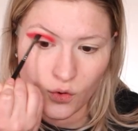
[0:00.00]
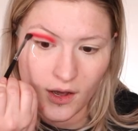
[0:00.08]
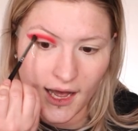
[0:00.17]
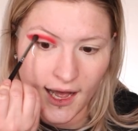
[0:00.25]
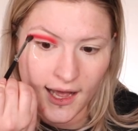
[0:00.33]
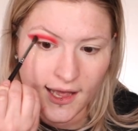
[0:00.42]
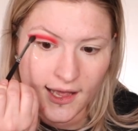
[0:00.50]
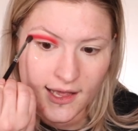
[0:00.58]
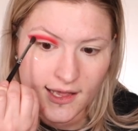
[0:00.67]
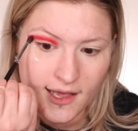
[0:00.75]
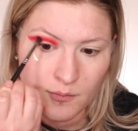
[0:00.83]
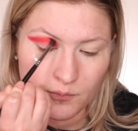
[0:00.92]
So I
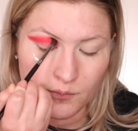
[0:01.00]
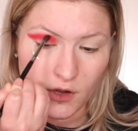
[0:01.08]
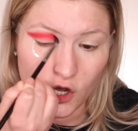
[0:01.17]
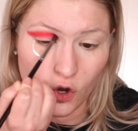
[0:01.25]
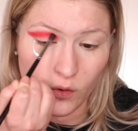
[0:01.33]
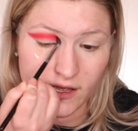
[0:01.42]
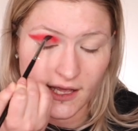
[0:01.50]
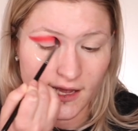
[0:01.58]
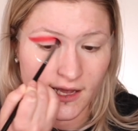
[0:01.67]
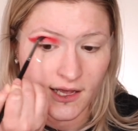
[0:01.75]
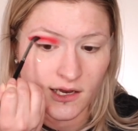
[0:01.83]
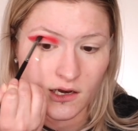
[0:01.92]
am going
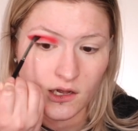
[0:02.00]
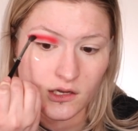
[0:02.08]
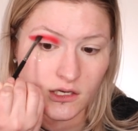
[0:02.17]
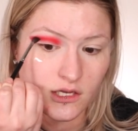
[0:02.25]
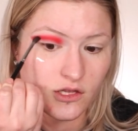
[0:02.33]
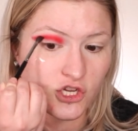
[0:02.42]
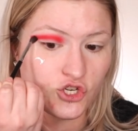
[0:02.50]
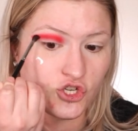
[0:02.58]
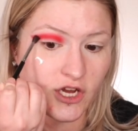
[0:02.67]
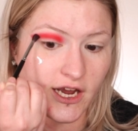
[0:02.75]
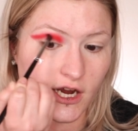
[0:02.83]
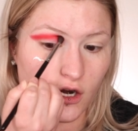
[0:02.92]
in to this
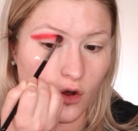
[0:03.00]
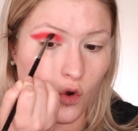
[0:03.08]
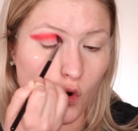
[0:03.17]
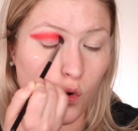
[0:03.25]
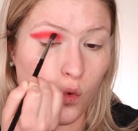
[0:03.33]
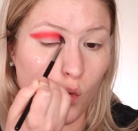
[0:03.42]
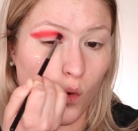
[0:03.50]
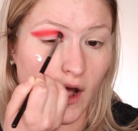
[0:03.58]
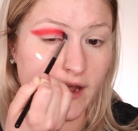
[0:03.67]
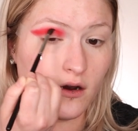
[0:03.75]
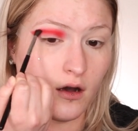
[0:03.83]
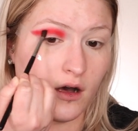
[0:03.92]
shade
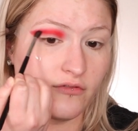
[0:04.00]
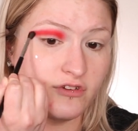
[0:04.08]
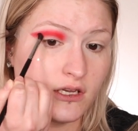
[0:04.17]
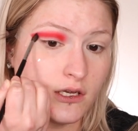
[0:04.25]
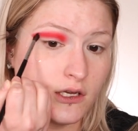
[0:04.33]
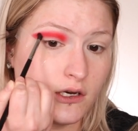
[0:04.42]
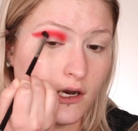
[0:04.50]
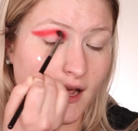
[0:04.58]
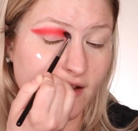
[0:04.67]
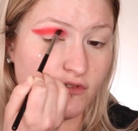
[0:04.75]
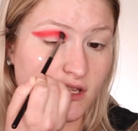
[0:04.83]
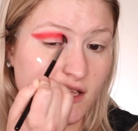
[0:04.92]
quite often. I
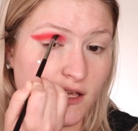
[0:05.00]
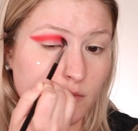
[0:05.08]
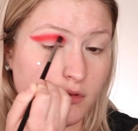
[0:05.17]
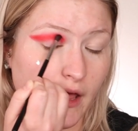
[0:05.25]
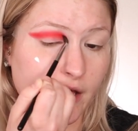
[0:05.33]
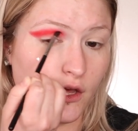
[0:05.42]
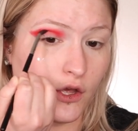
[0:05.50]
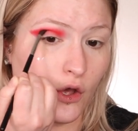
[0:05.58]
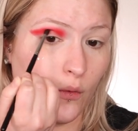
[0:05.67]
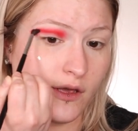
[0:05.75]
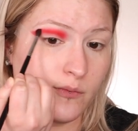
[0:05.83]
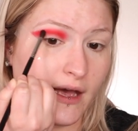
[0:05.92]
have to keep like
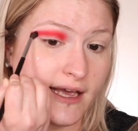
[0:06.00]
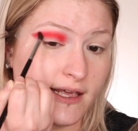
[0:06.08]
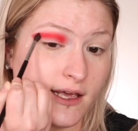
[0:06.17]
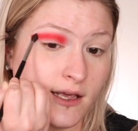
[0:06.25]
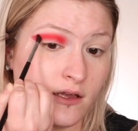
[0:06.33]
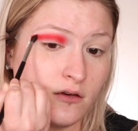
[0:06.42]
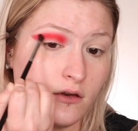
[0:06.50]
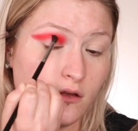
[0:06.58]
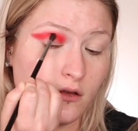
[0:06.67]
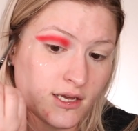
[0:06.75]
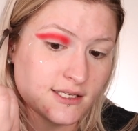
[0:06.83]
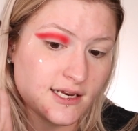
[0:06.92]
going back
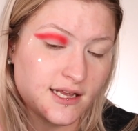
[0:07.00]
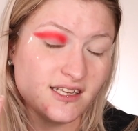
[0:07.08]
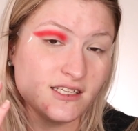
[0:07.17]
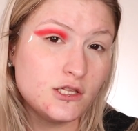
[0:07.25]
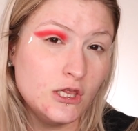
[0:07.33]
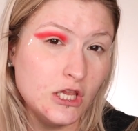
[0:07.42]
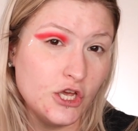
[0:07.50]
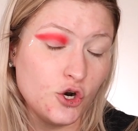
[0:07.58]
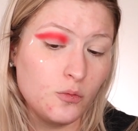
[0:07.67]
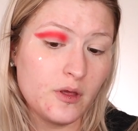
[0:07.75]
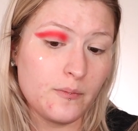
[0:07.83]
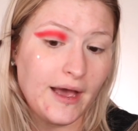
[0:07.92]
in because it is a
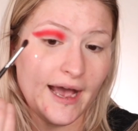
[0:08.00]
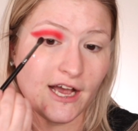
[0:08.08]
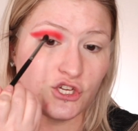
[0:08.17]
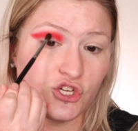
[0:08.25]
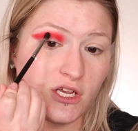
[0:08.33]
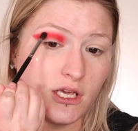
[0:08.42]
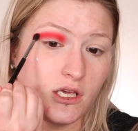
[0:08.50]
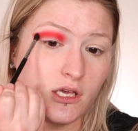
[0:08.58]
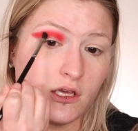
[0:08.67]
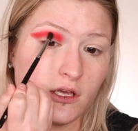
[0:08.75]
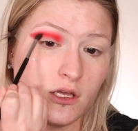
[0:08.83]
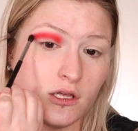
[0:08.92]
little bit
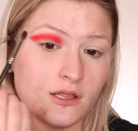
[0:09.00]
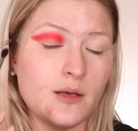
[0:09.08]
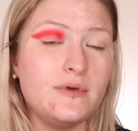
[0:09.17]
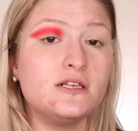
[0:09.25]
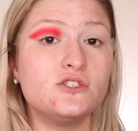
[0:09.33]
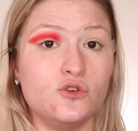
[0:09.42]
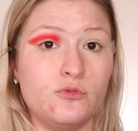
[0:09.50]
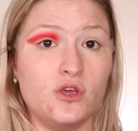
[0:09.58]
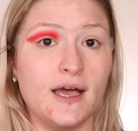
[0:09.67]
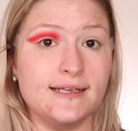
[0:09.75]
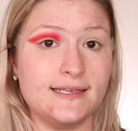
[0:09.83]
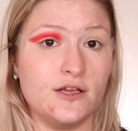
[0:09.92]
patchy. Let me zoom you
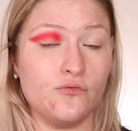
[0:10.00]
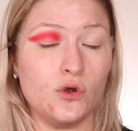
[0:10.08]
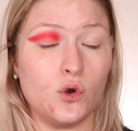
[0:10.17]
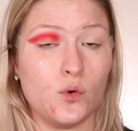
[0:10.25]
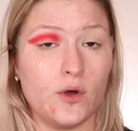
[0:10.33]
guys in real